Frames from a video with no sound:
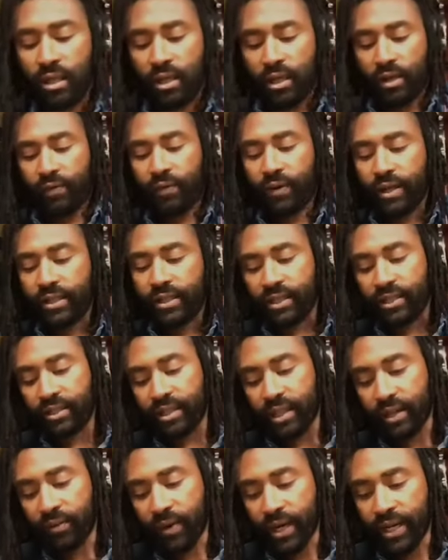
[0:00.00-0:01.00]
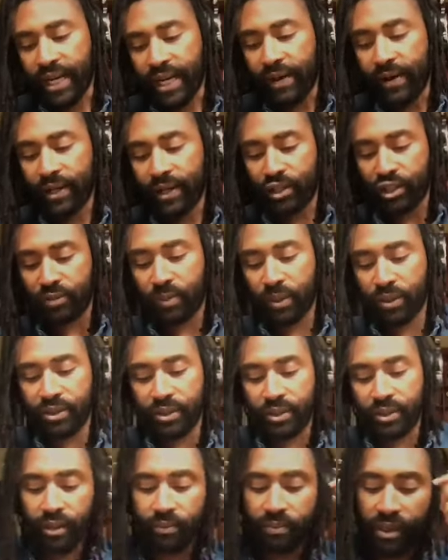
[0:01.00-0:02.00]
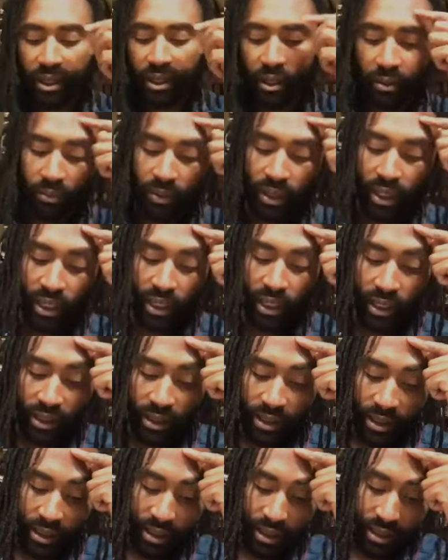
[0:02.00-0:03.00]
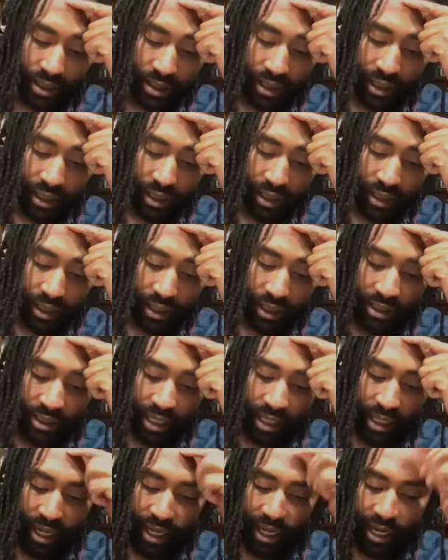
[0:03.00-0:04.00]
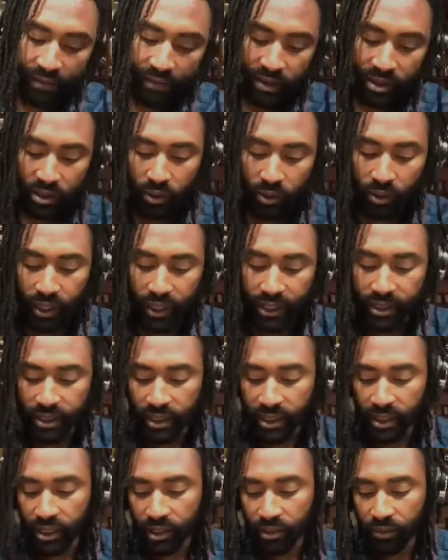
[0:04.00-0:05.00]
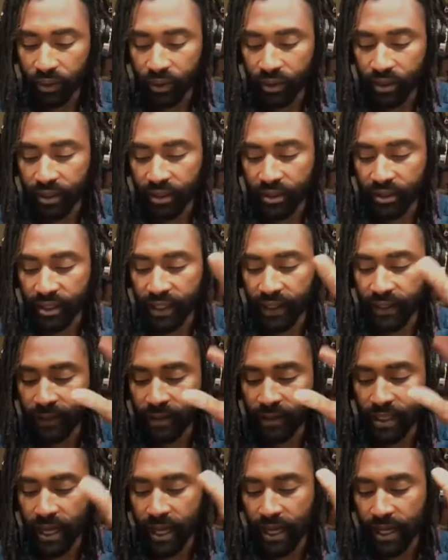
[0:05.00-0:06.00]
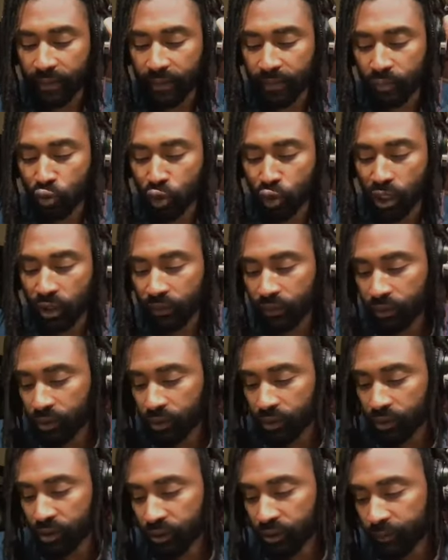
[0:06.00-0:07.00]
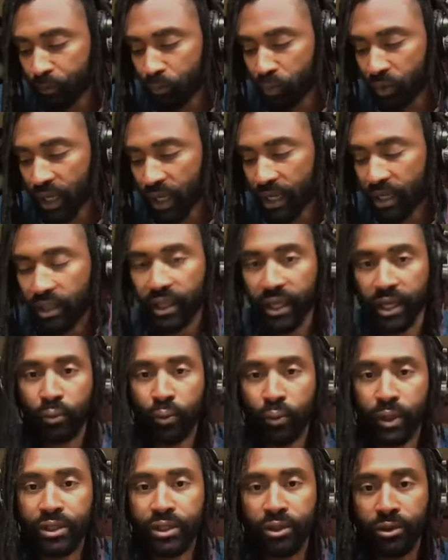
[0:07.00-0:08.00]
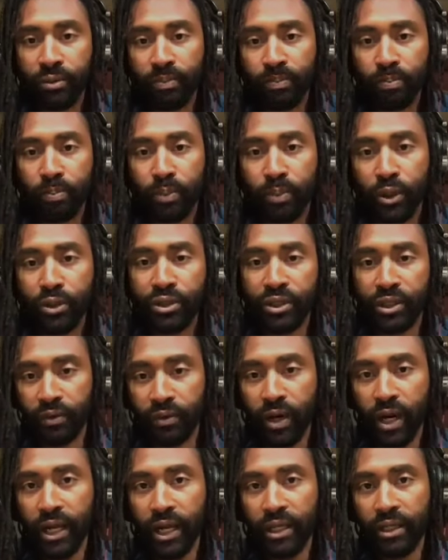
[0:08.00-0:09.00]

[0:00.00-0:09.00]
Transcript: for instance, like right now I just posted something and it's like I have this whole idea with this like time traveler kind of like wizard person, right?